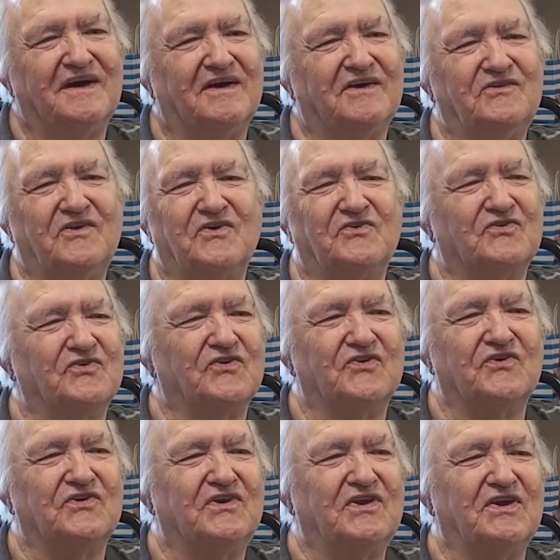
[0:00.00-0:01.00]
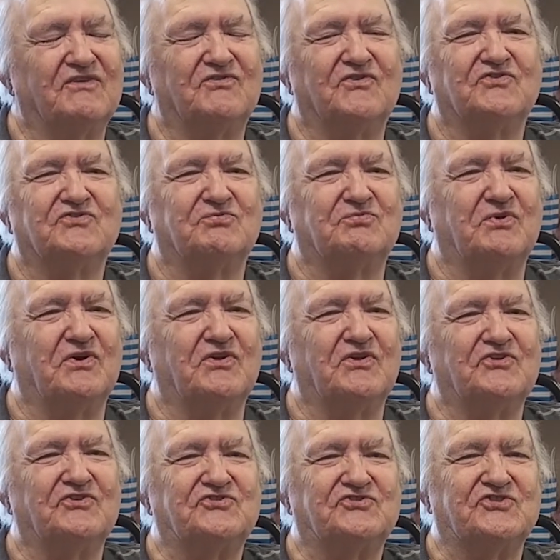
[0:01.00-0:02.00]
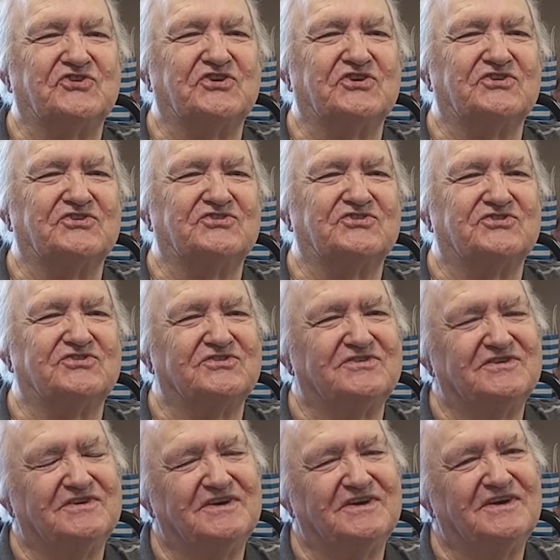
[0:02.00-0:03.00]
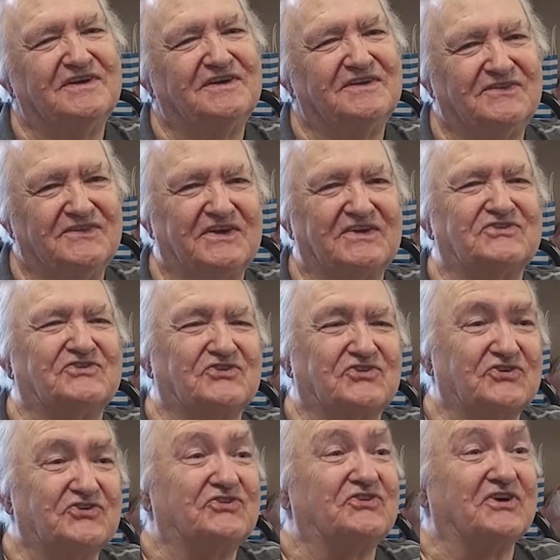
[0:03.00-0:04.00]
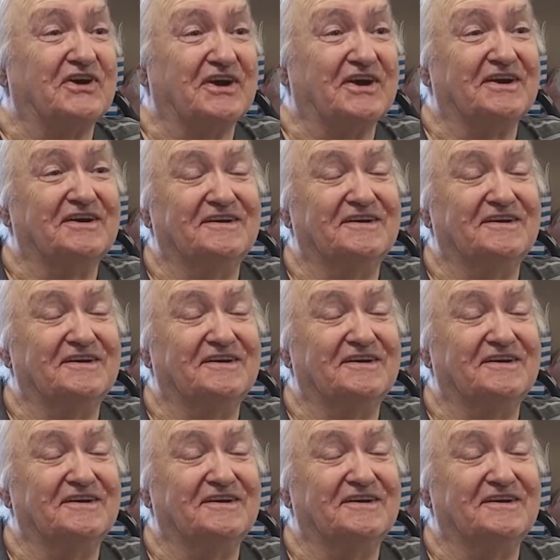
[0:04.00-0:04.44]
Never, never smelled it since. That's a good thing.